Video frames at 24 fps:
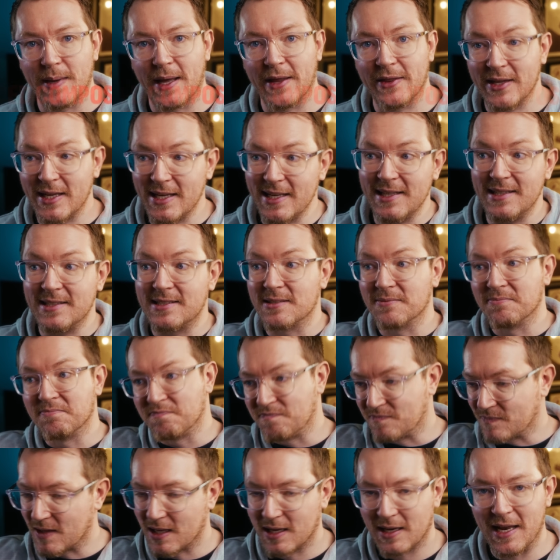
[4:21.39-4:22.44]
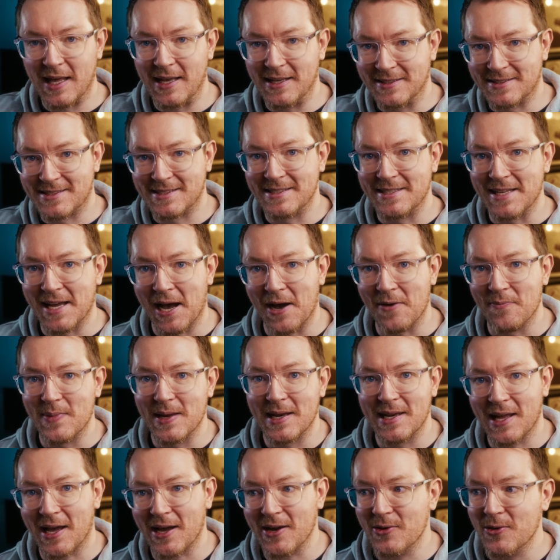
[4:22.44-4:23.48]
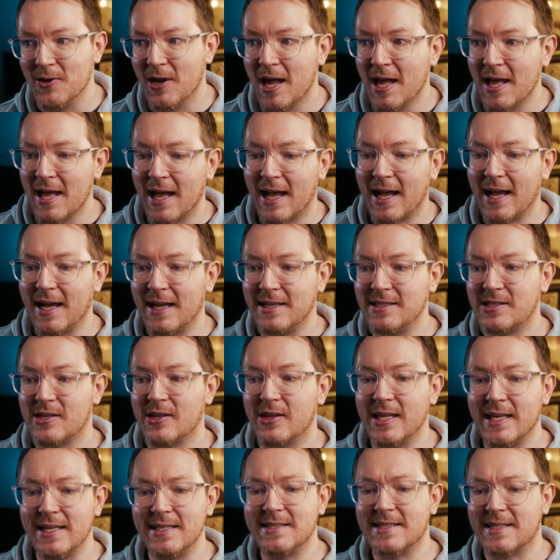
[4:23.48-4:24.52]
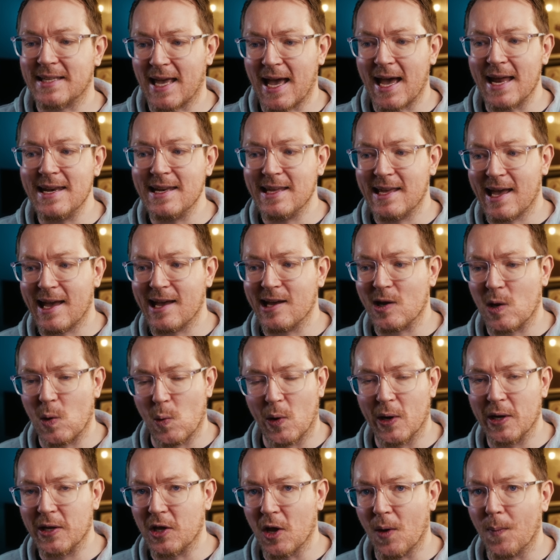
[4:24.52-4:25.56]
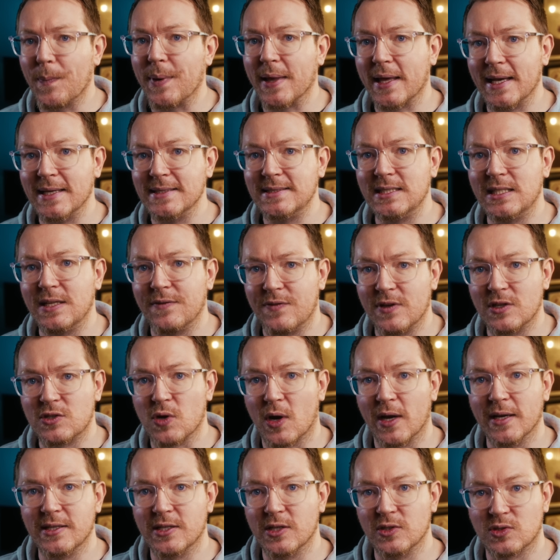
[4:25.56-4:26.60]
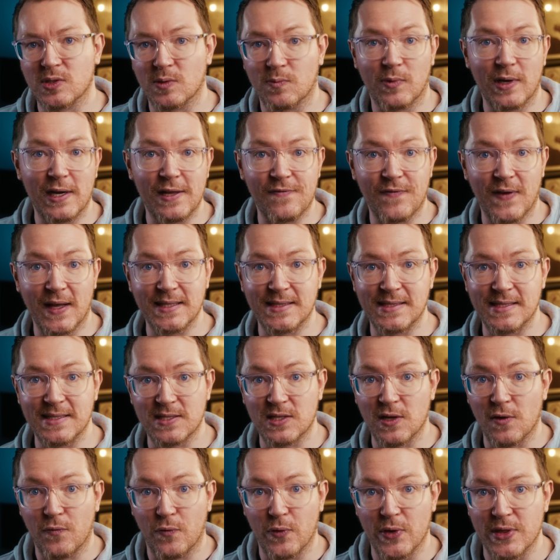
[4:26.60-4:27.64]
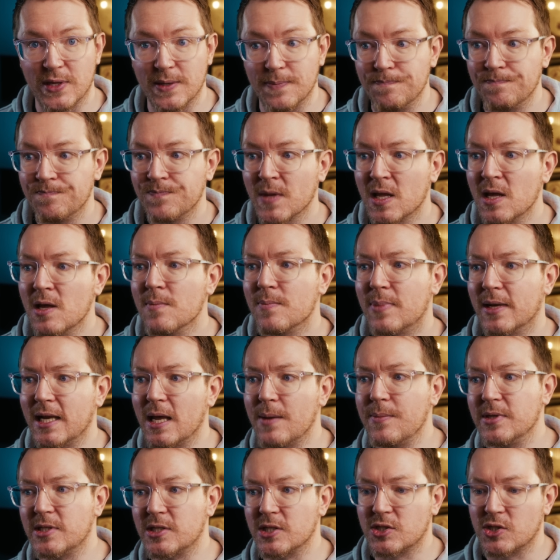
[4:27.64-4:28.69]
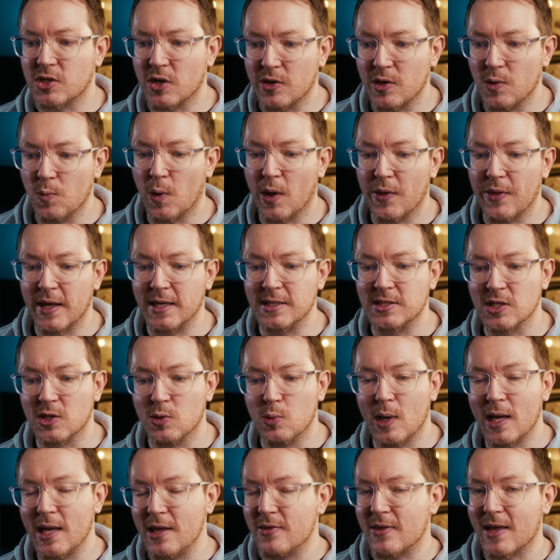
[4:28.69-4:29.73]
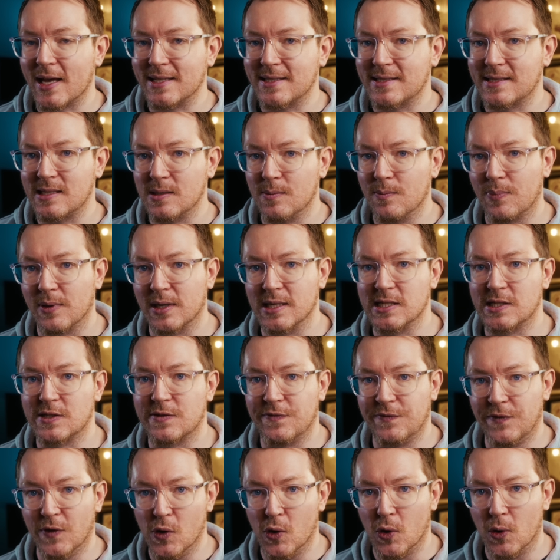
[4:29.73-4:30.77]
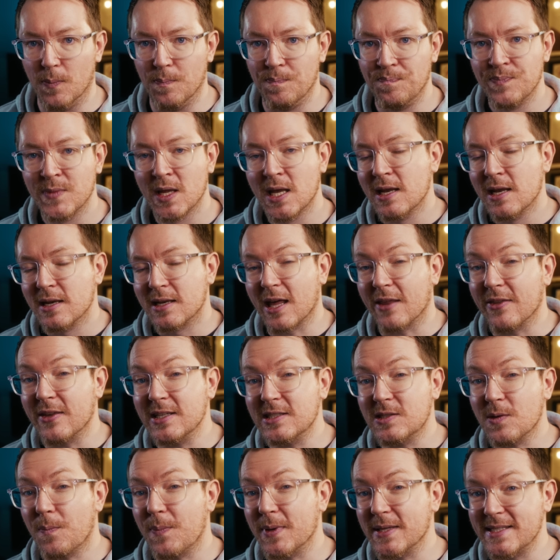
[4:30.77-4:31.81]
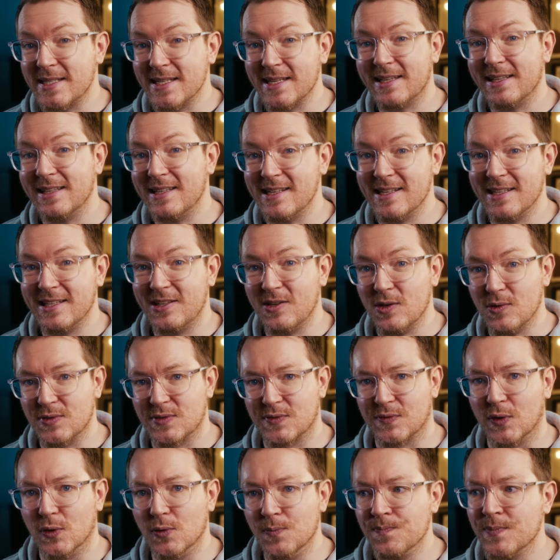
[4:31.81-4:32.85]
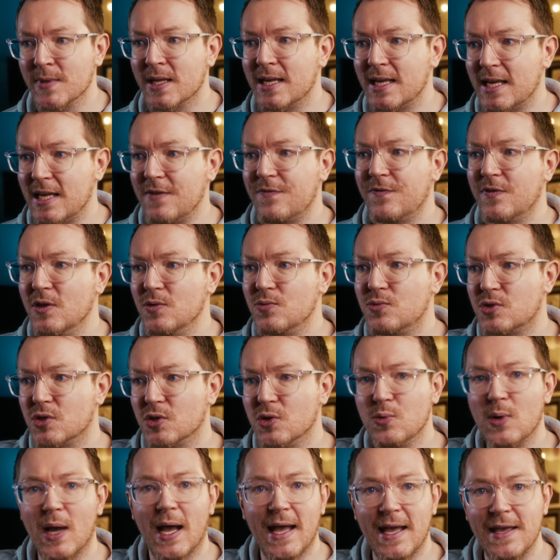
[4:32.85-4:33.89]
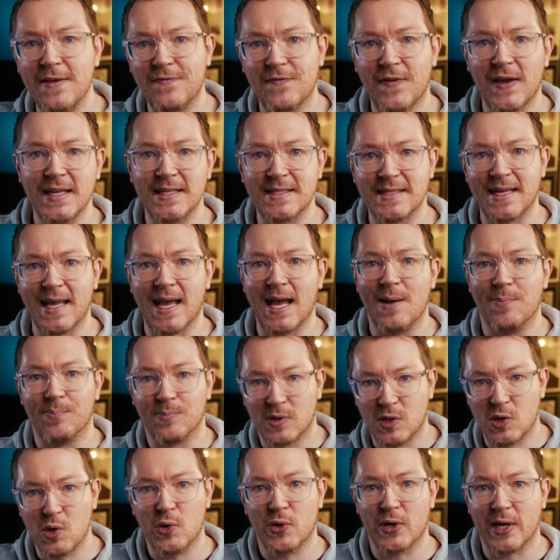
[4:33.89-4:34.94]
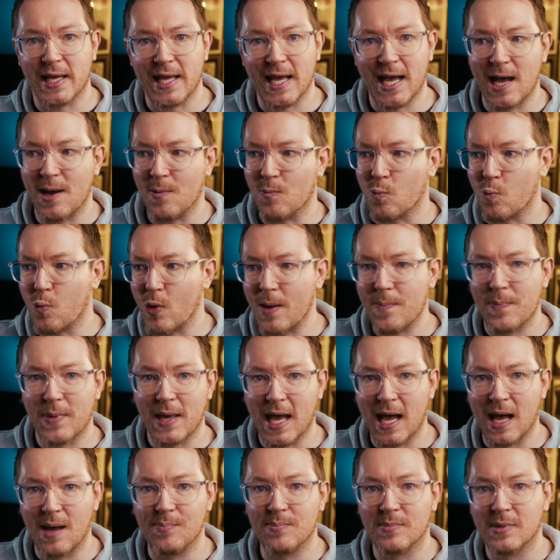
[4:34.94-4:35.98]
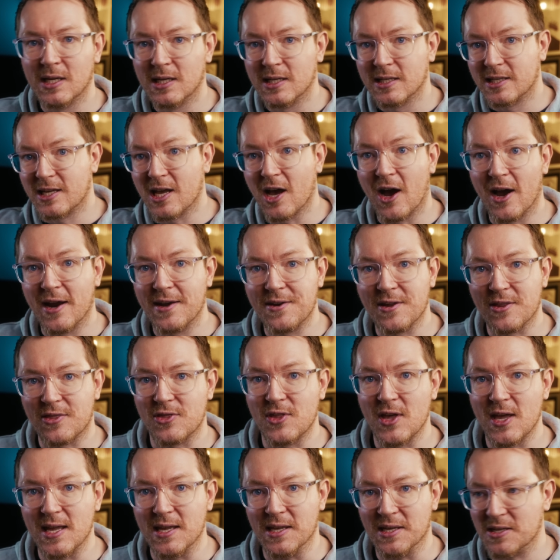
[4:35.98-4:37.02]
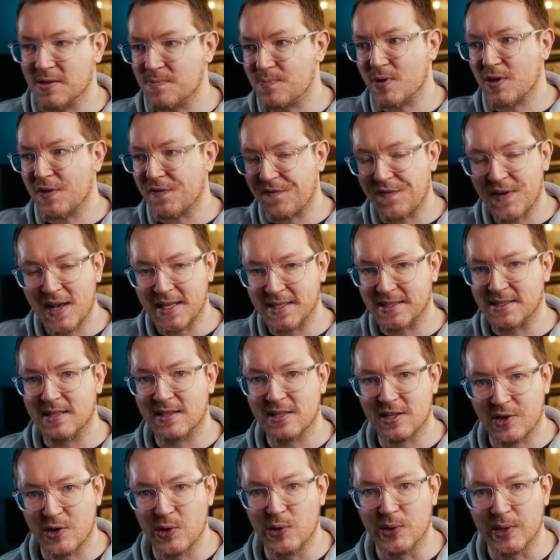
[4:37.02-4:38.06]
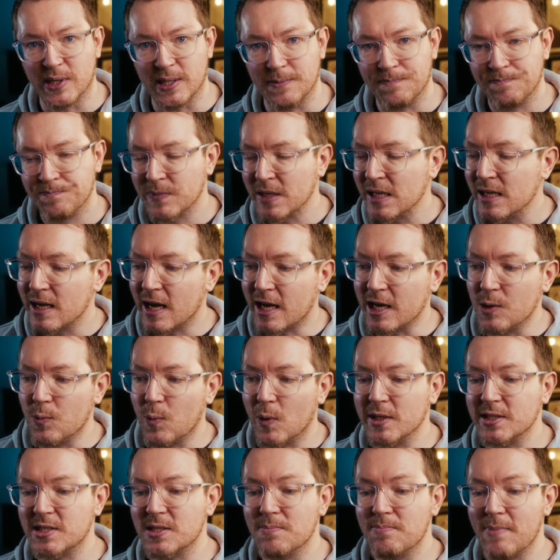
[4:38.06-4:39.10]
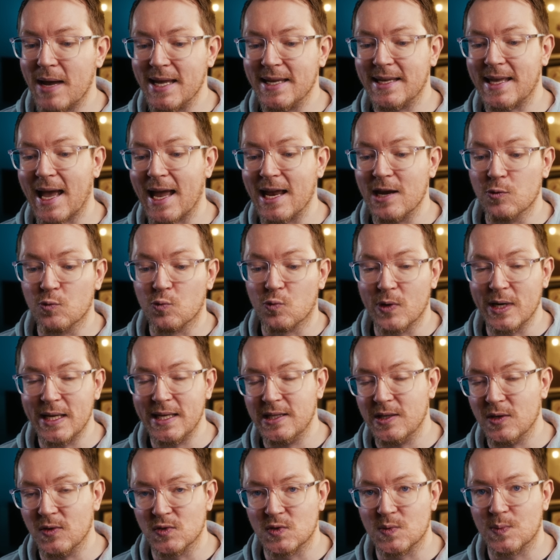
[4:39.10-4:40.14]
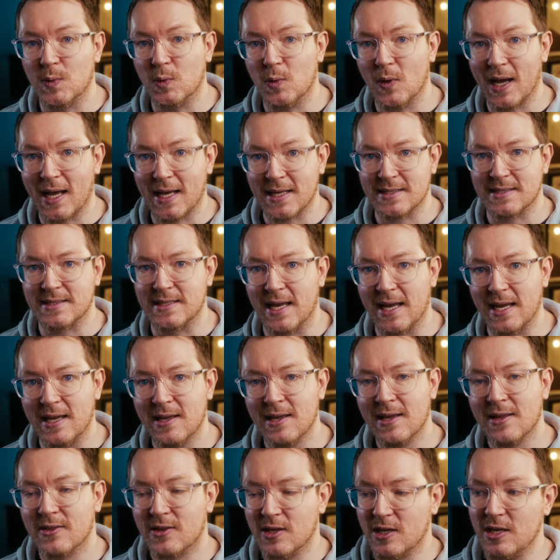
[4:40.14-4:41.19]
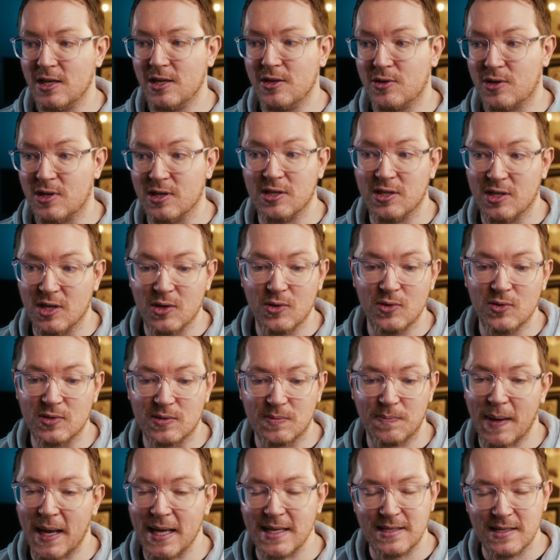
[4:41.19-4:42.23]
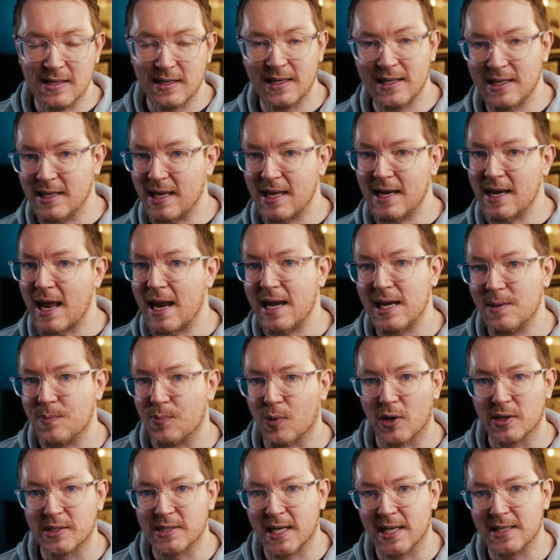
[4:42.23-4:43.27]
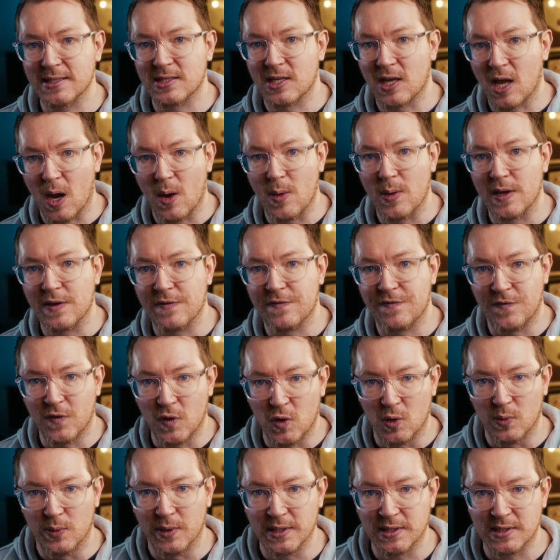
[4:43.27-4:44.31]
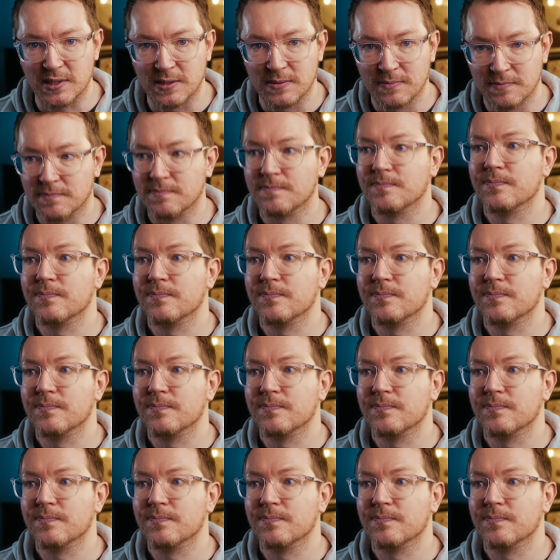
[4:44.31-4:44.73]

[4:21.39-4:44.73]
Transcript: about these linked down below and these can get quite complicated if you try and do some really fancy stuff with them but let me just show you what they do in their simplest form now these are particularly useful if you do a face cam, corner cam, webcam kind of thing. You put your face in the corner and you want to make a reusable asset that you can use basically in any project going forwards.